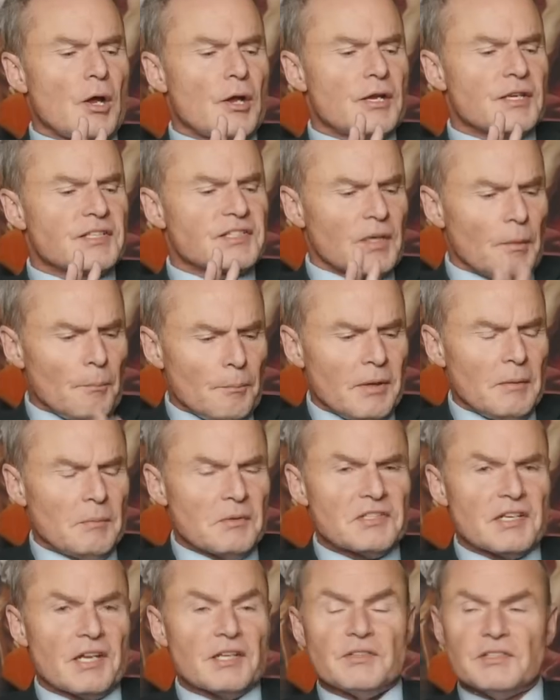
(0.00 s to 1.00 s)
some people are
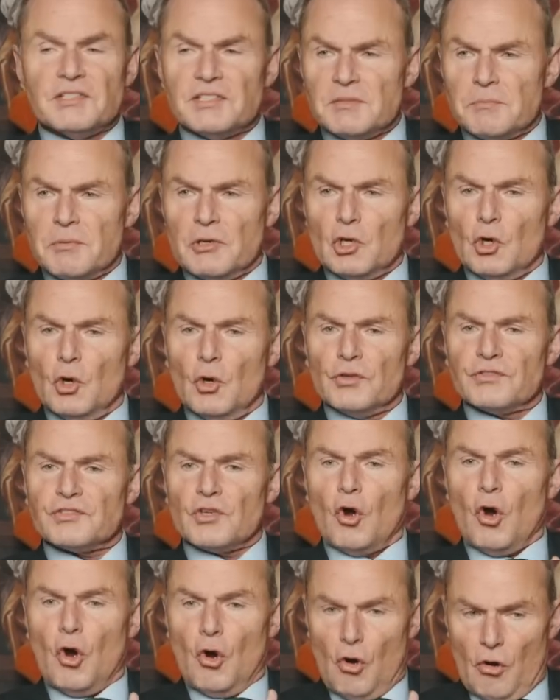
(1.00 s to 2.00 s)
saying this is because
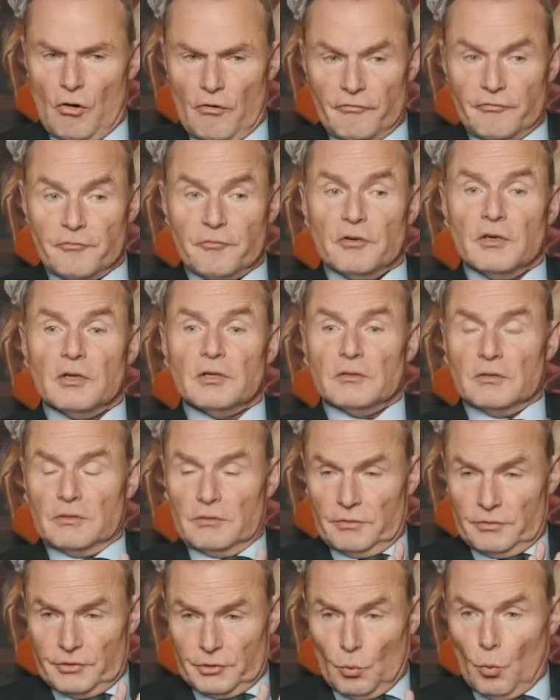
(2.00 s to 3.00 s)
of
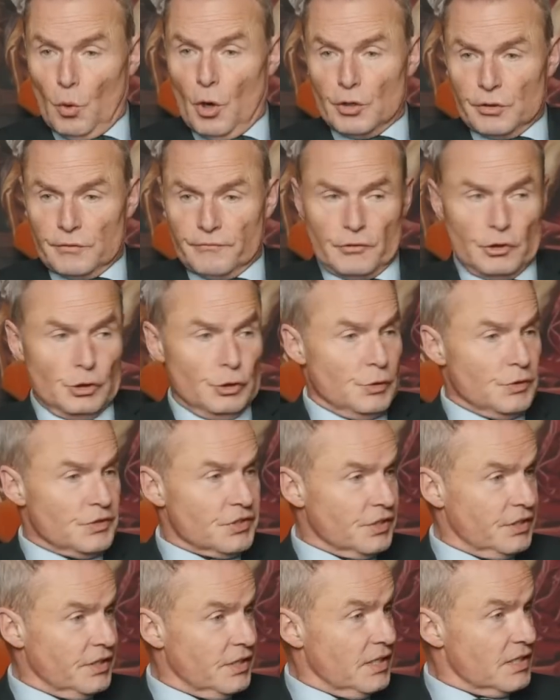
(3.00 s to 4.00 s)
the woke views
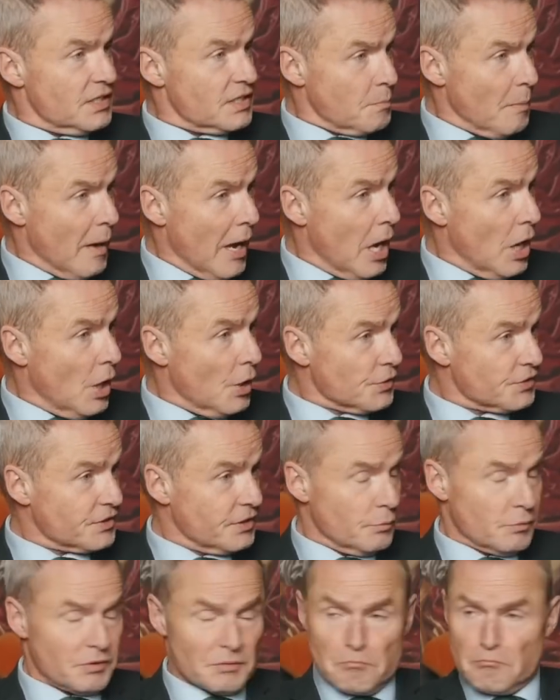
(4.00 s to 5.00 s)
that it espoused.
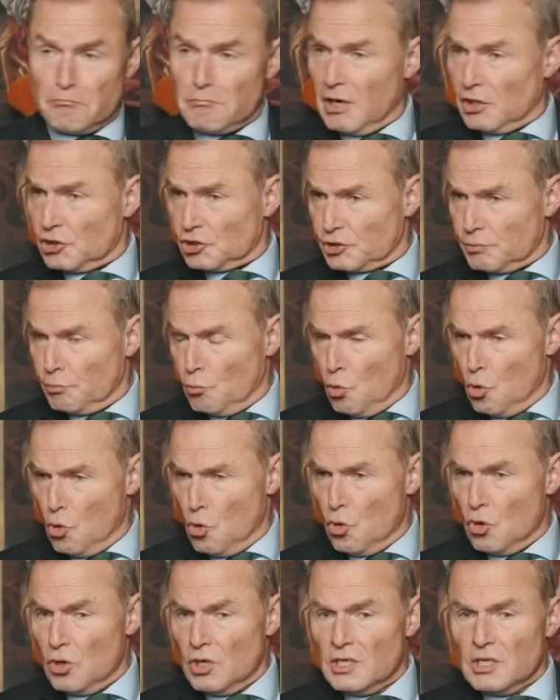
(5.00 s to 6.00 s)
It was much
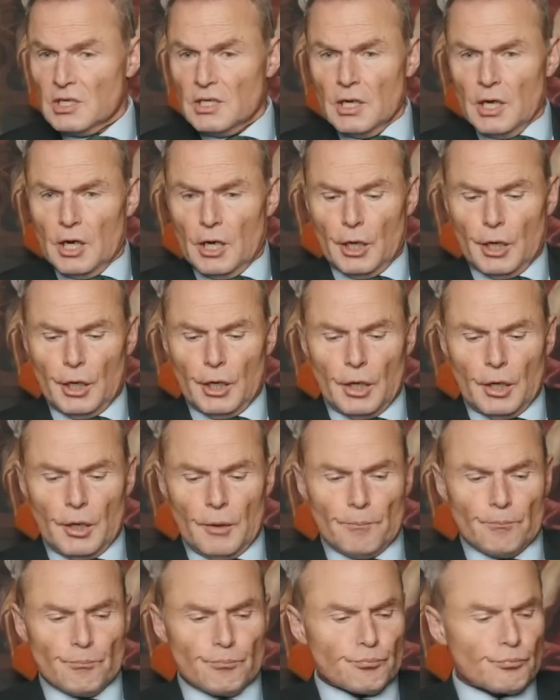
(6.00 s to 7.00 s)
more
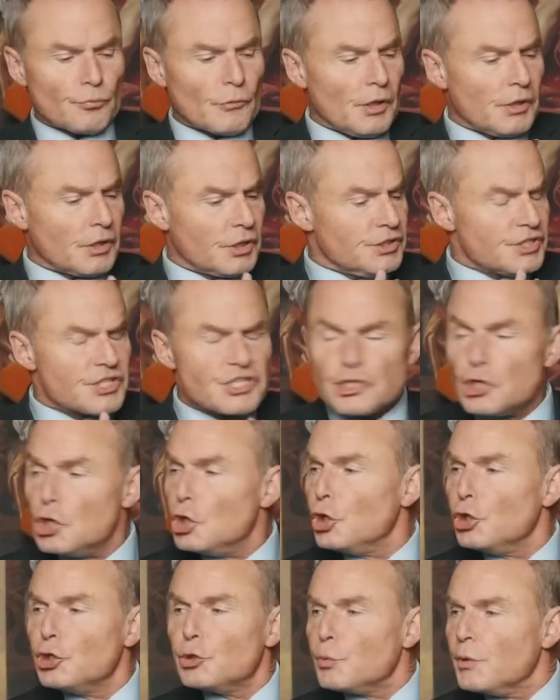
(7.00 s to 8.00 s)
um,
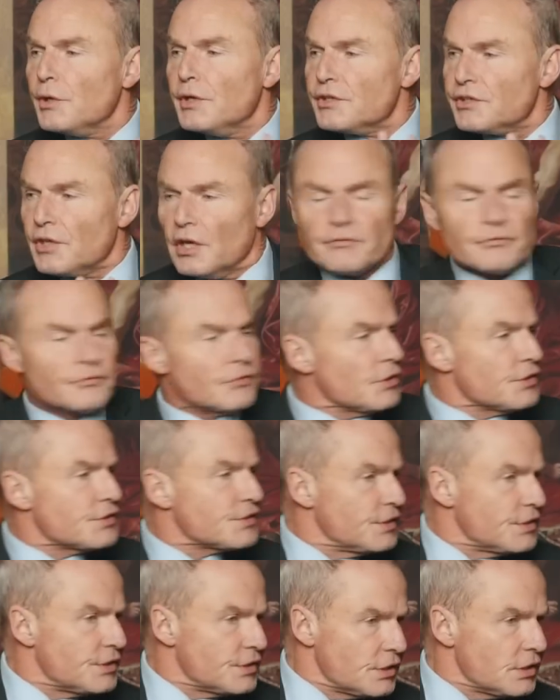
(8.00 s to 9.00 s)
concerned with
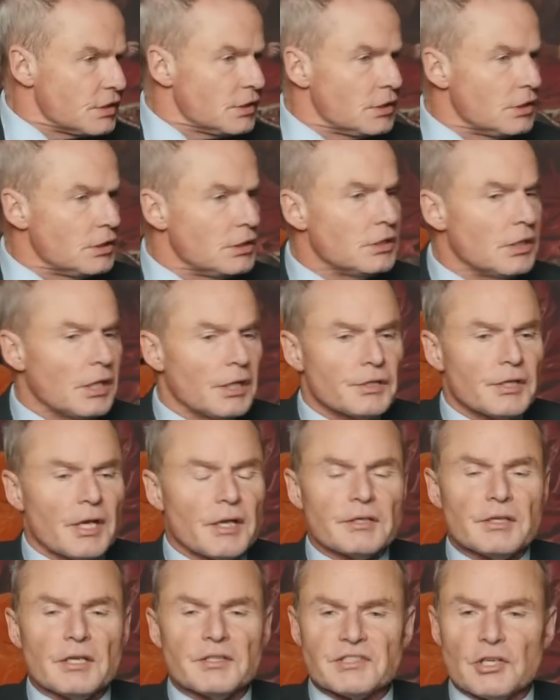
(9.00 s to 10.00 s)
diversity and
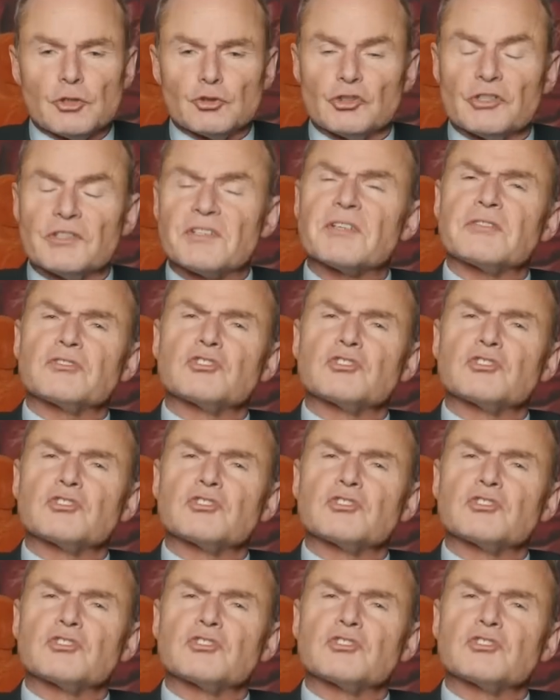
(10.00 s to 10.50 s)
and mm. social